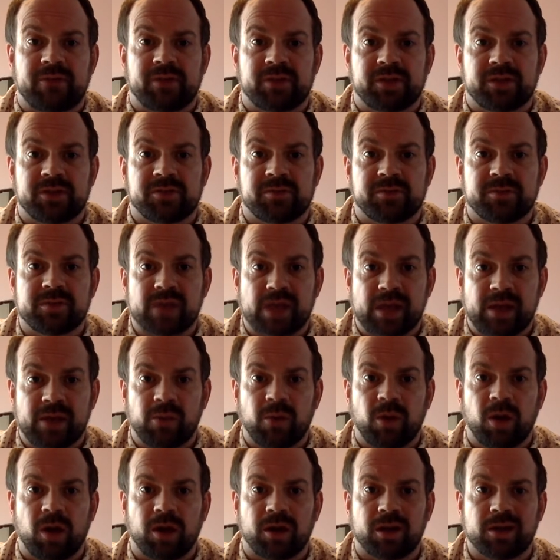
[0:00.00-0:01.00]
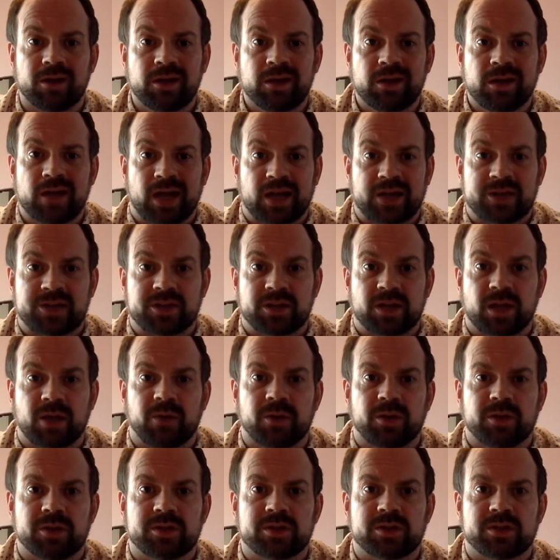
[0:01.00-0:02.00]
these from day one has to go
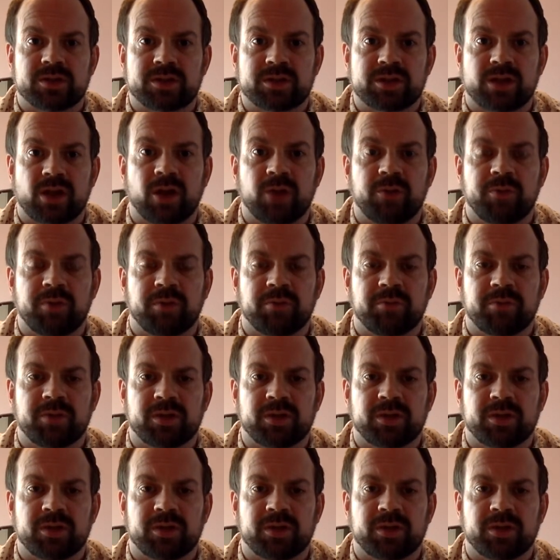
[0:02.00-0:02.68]
into the scoping,